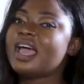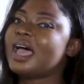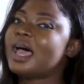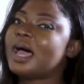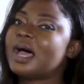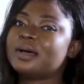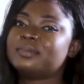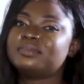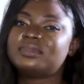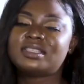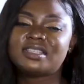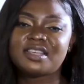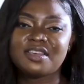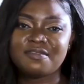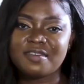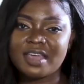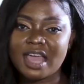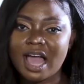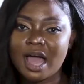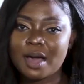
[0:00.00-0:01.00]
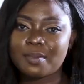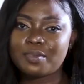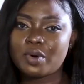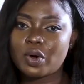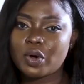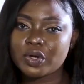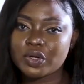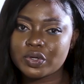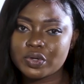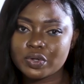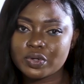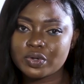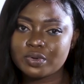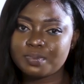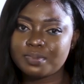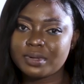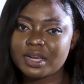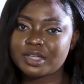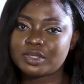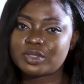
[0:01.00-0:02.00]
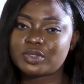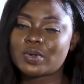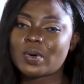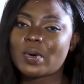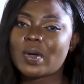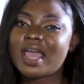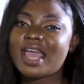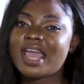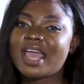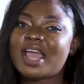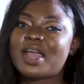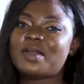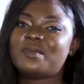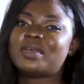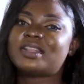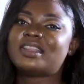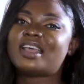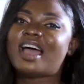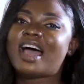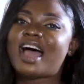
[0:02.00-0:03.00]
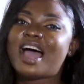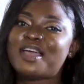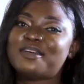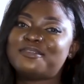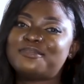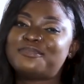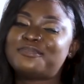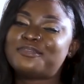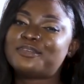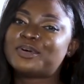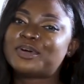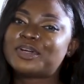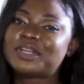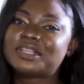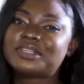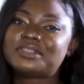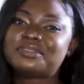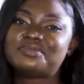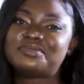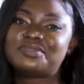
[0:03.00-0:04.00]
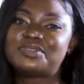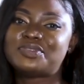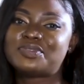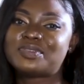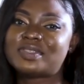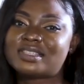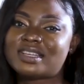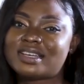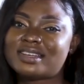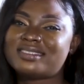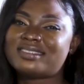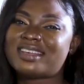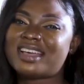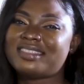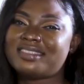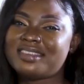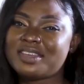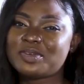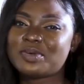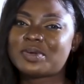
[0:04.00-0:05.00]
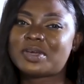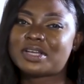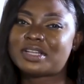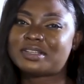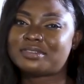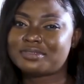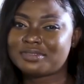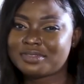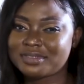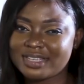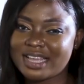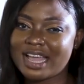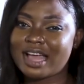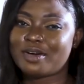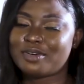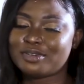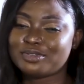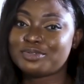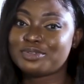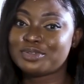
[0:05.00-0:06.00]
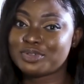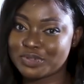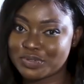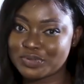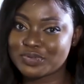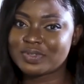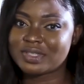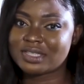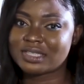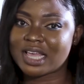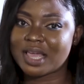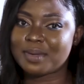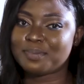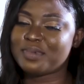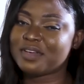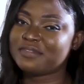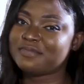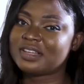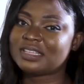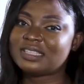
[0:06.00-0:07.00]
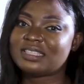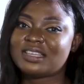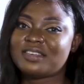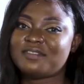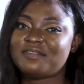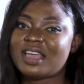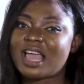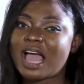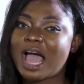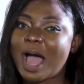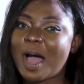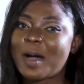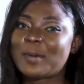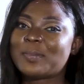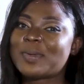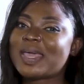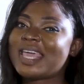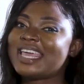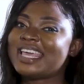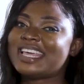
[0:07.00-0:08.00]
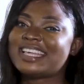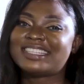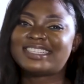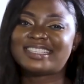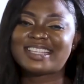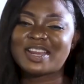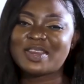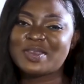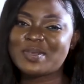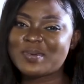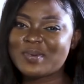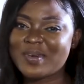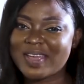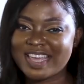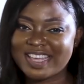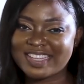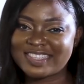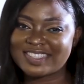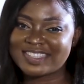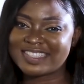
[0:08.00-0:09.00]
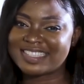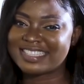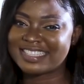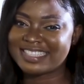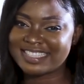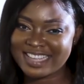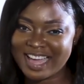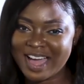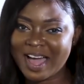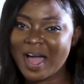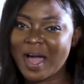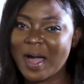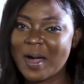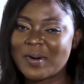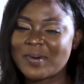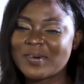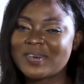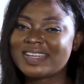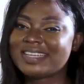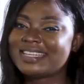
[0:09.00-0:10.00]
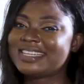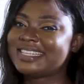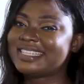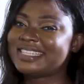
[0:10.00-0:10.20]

TV app on Google Play Store. And with the iPhone users, I think you can, yeah, also do same. Perfect TV app is the new age in town.